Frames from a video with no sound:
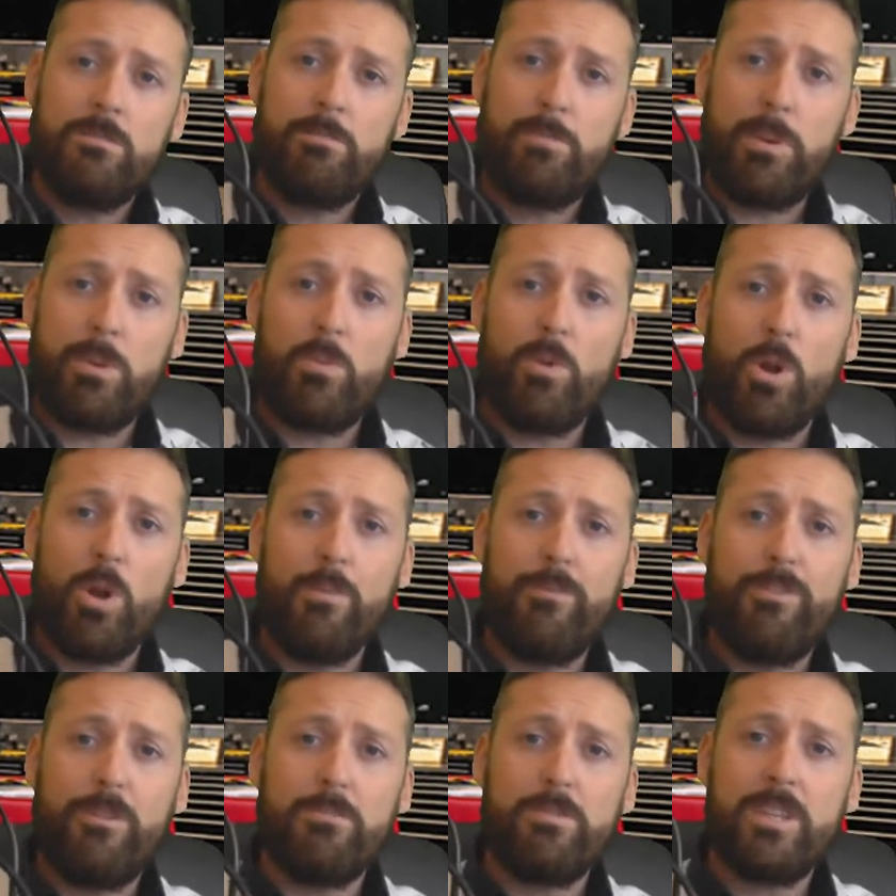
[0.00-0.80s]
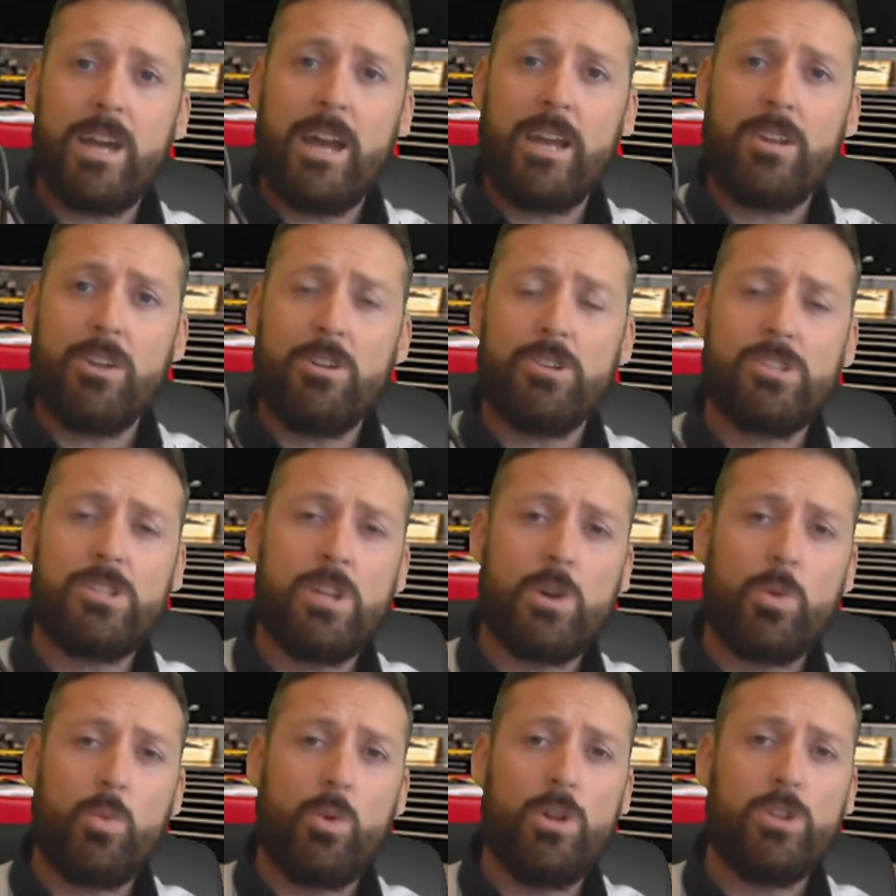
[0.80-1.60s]
pick one up from
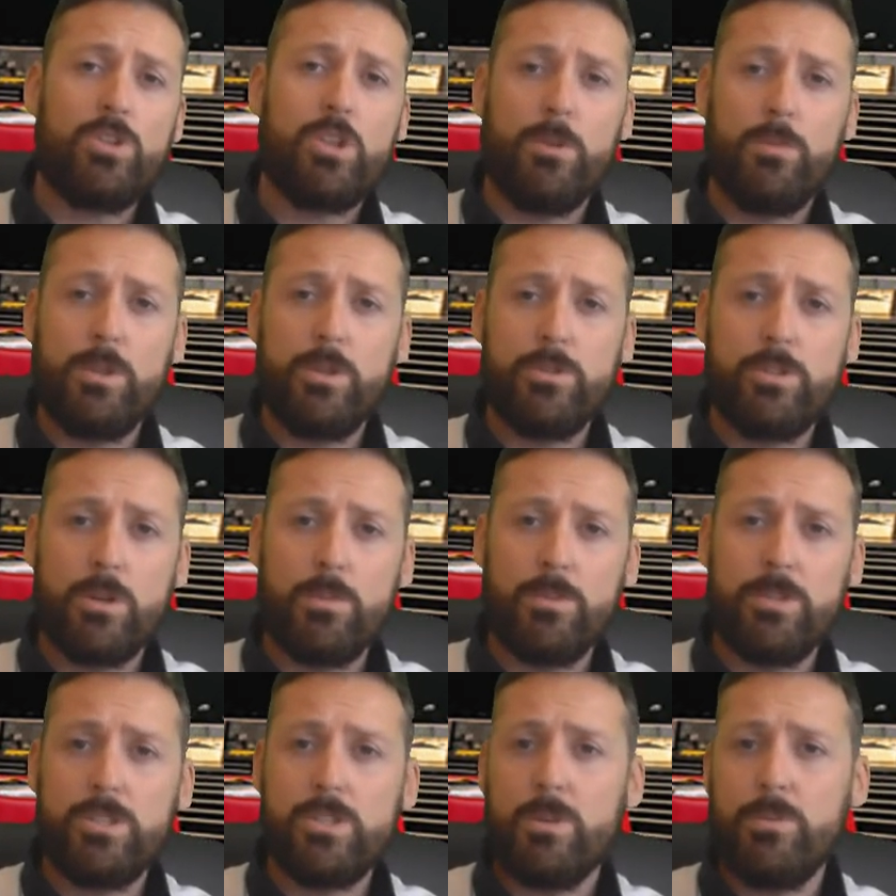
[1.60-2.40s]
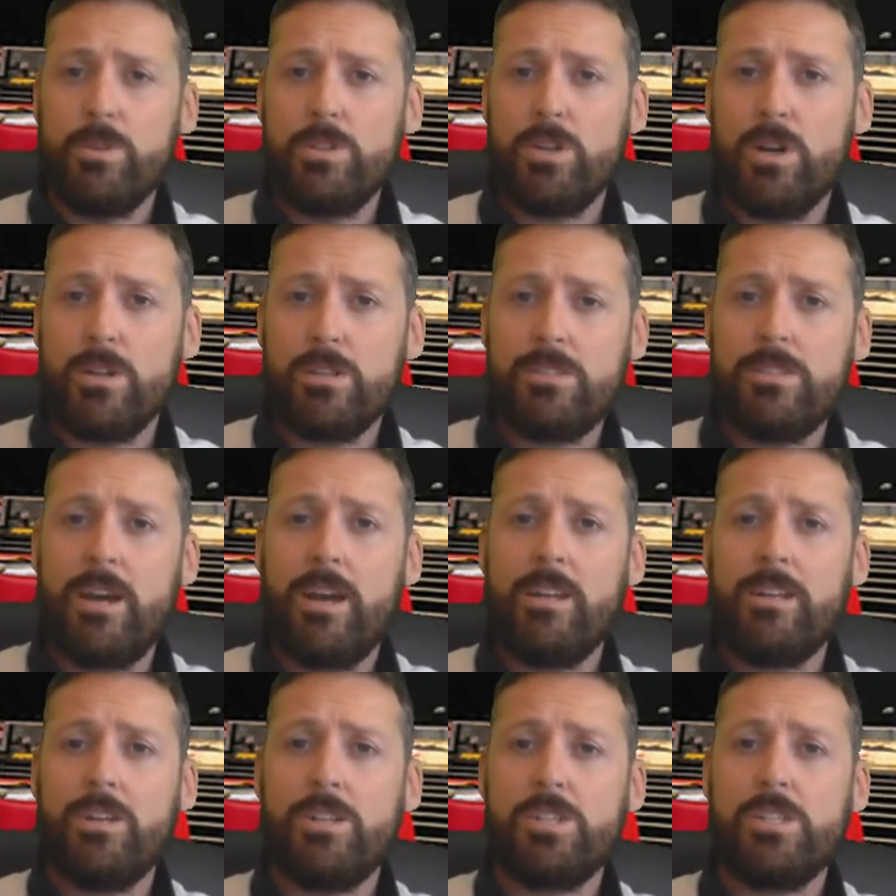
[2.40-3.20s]
Diagnostic World,
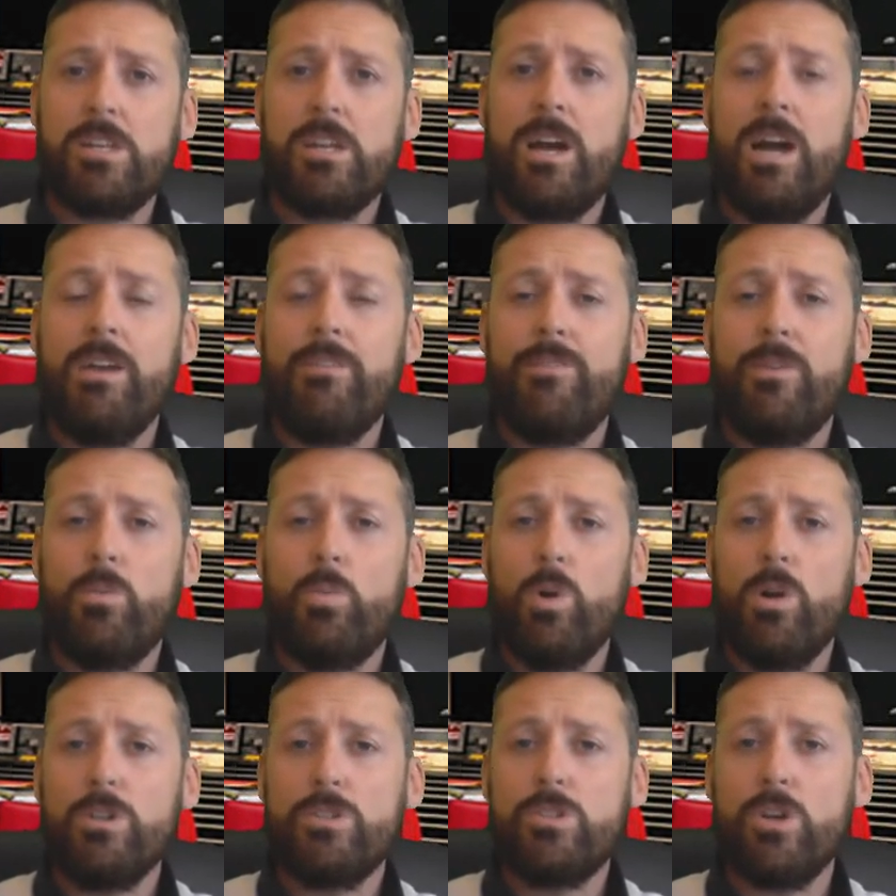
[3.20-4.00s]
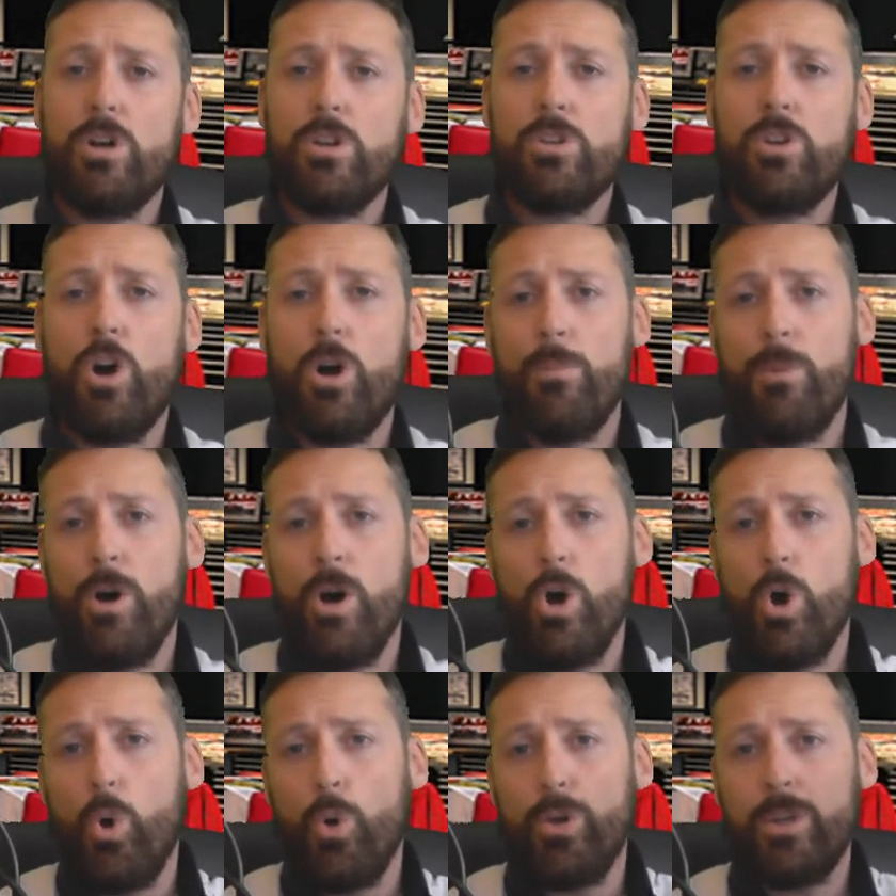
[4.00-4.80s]
www.diagnostic-world.com,
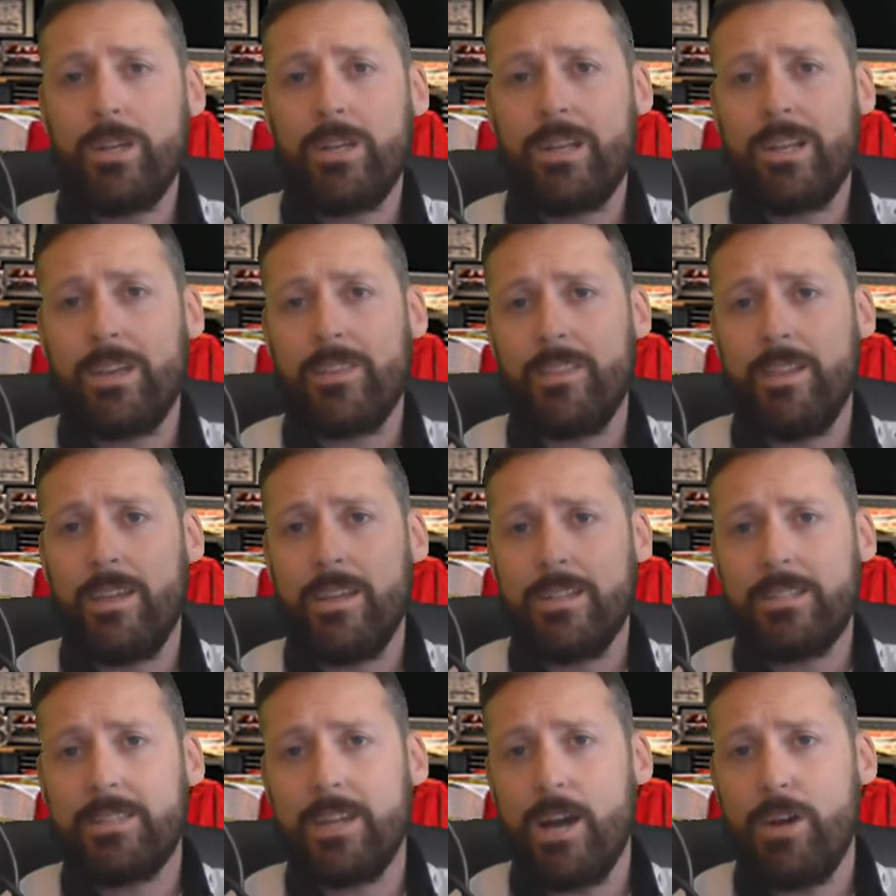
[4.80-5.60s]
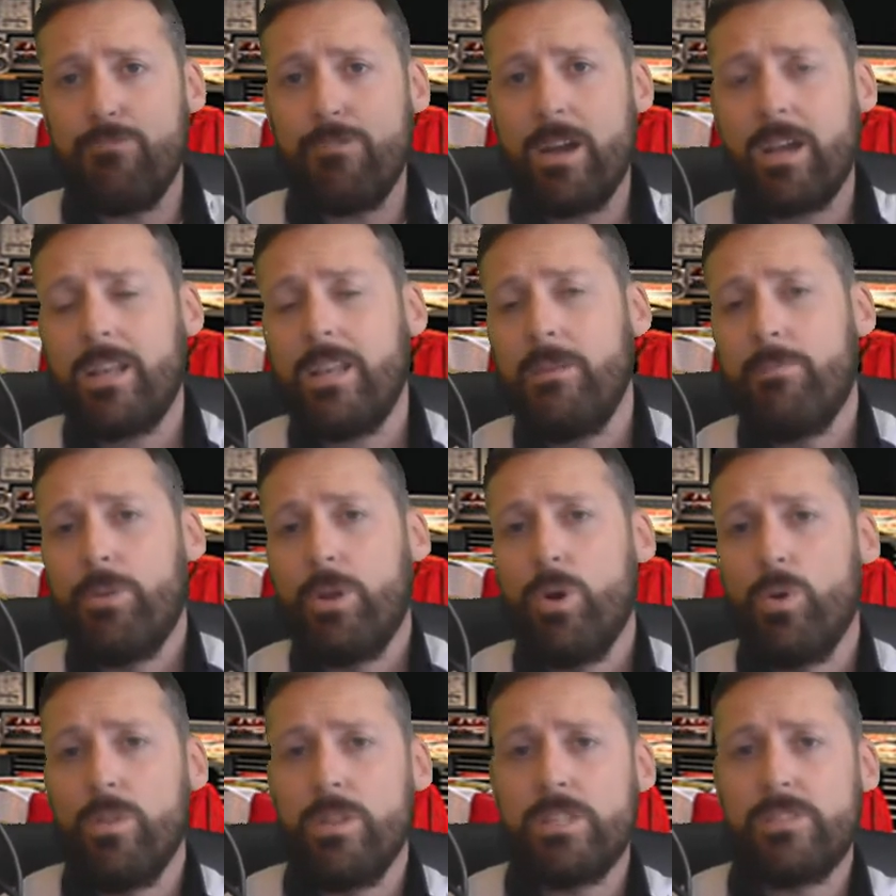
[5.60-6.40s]
or you can click the link directly
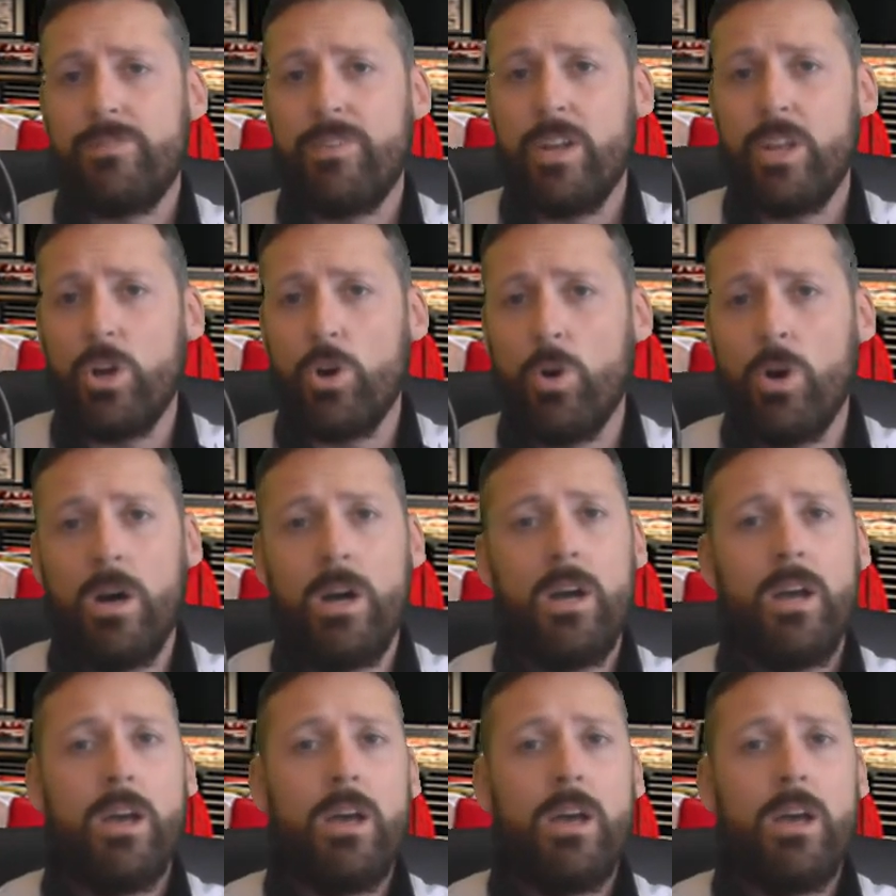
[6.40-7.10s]
below this video.